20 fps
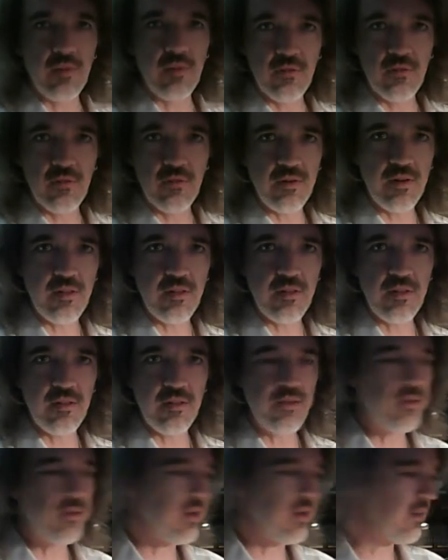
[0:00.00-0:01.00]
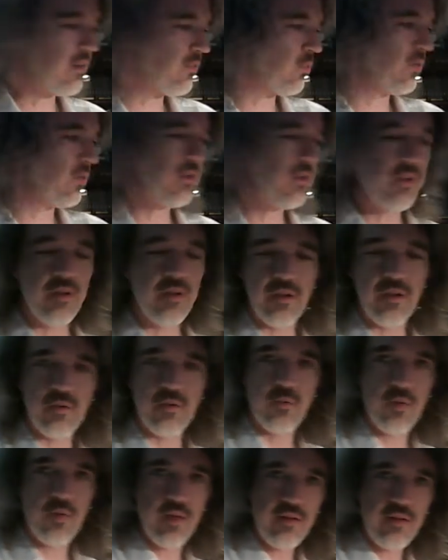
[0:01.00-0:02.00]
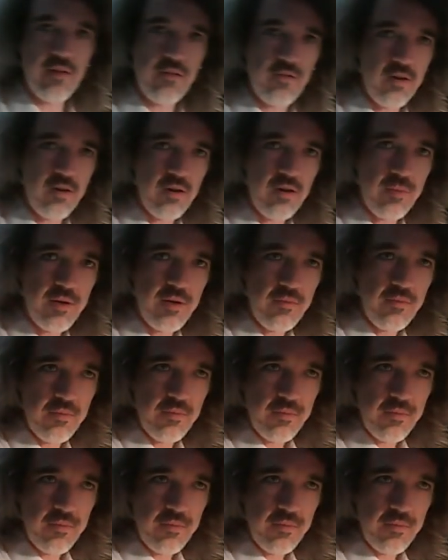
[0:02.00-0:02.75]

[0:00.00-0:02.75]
Is there anything that you guys would like to talk about?